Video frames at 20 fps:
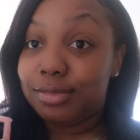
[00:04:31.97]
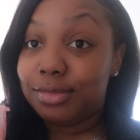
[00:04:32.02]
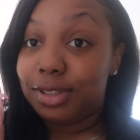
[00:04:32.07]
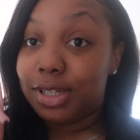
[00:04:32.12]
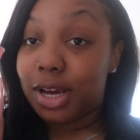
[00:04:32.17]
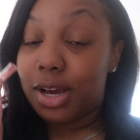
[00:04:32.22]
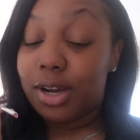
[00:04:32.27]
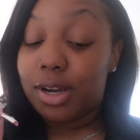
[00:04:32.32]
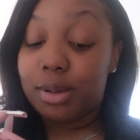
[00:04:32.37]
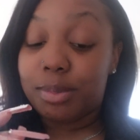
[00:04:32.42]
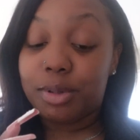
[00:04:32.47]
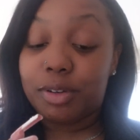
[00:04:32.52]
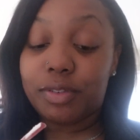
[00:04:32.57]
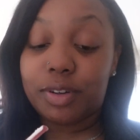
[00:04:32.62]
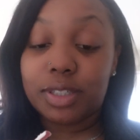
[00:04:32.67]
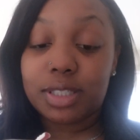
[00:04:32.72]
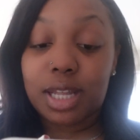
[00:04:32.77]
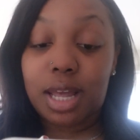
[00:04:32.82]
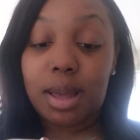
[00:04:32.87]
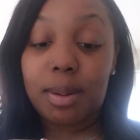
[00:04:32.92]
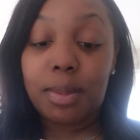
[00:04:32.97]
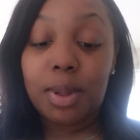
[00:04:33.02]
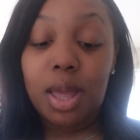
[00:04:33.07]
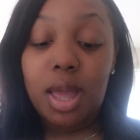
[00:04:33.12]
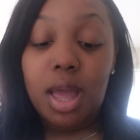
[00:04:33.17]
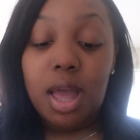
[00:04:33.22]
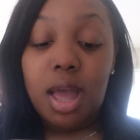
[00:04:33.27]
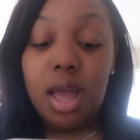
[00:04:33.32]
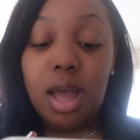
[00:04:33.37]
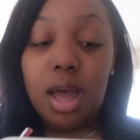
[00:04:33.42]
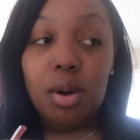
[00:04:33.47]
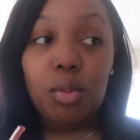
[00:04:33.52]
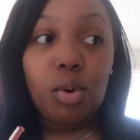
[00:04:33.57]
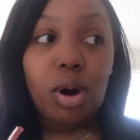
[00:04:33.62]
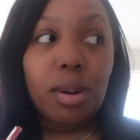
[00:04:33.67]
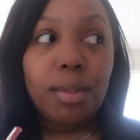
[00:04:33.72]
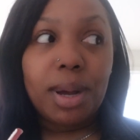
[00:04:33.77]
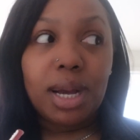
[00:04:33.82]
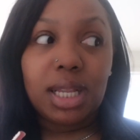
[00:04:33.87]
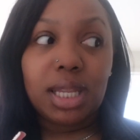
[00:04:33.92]
Y'all heard me the first time.
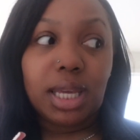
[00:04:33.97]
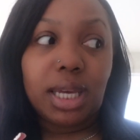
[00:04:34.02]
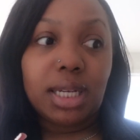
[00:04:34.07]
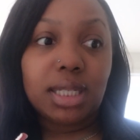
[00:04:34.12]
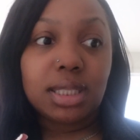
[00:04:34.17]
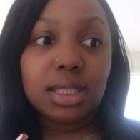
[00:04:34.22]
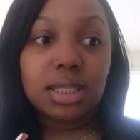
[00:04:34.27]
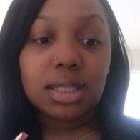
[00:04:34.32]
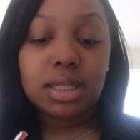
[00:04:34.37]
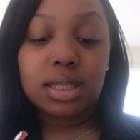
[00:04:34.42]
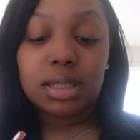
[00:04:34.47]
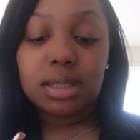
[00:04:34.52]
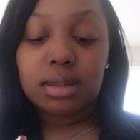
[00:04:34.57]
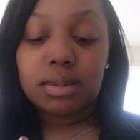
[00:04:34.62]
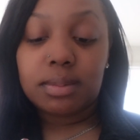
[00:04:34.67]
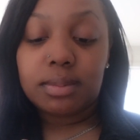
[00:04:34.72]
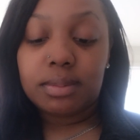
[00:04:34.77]
Where are my glasses?